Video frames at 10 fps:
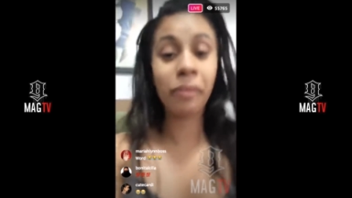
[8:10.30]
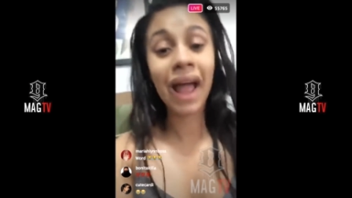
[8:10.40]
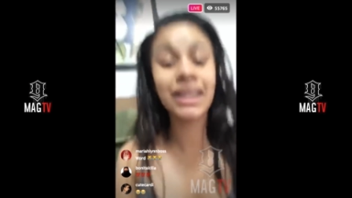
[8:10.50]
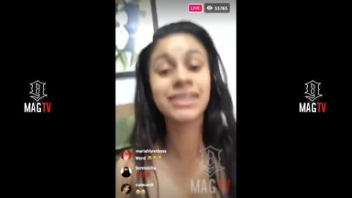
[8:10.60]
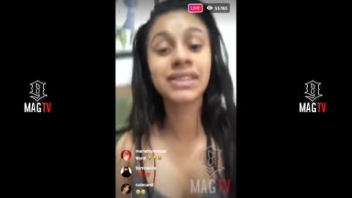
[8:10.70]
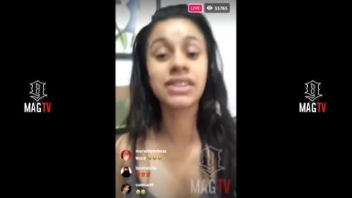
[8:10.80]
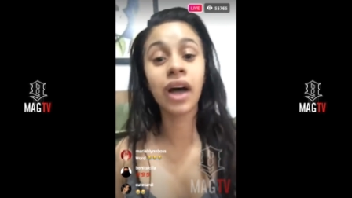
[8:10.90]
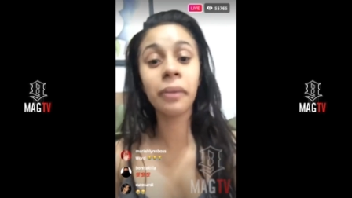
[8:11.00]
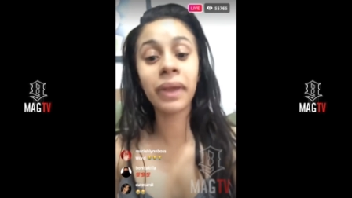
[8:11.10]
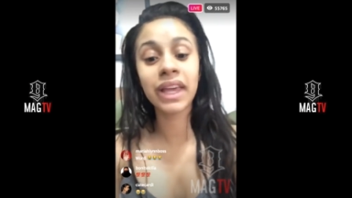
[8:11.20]
Yo, my
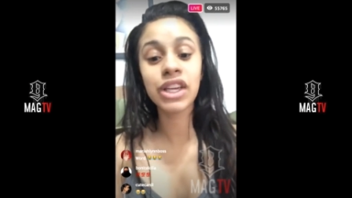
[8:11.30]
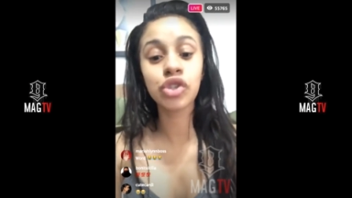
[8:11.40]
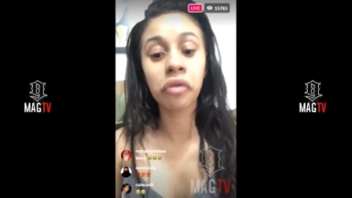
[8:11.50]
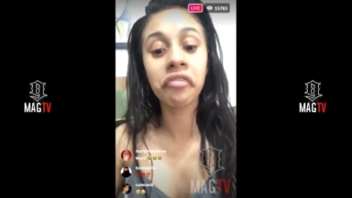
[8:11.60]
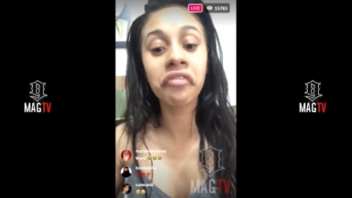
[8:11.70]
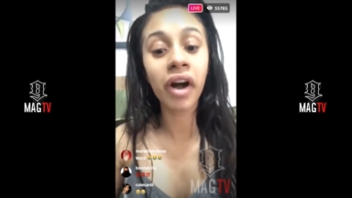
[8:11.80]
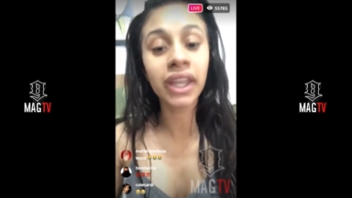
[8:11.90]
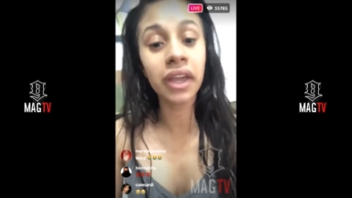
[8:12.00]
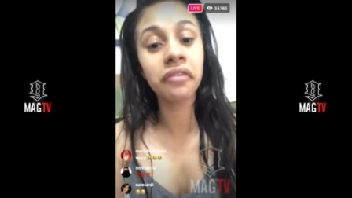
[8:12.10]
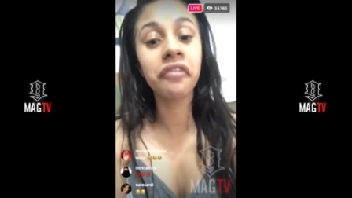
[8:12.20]
stomach is on
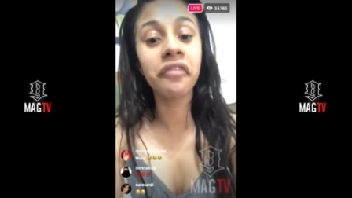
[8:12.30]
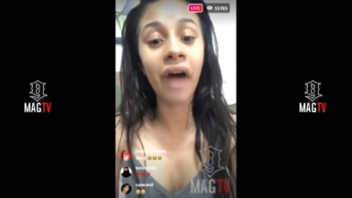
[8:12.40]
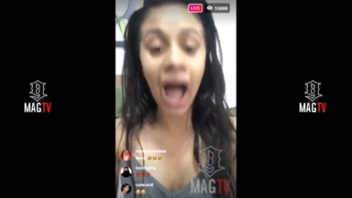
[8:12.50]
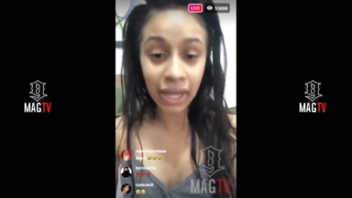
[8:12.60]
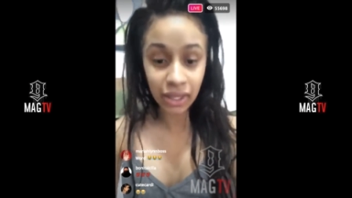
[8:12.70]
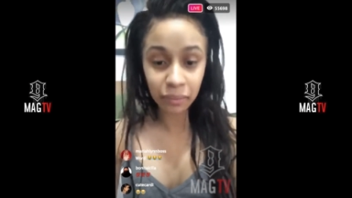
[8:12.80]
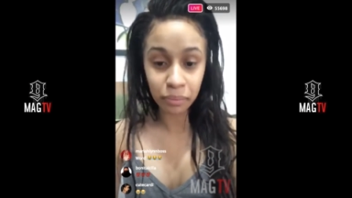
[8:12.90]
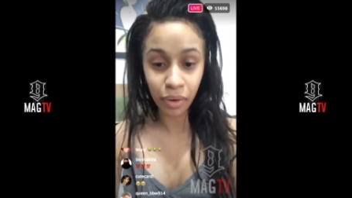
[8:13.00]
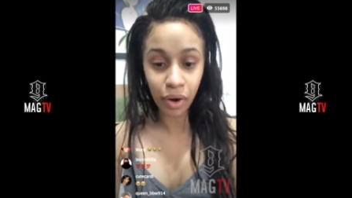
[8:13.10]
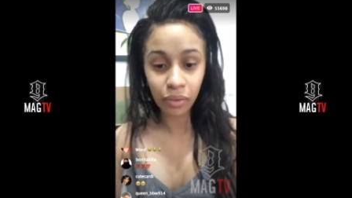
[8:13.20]

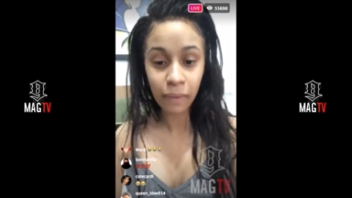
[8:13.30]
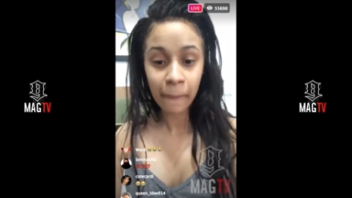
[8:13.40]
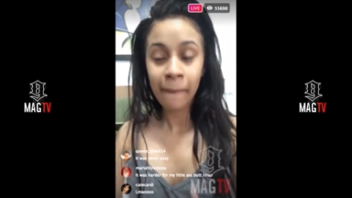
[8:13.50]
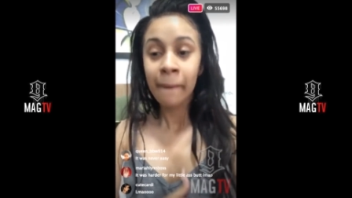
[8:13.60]
fire, bro.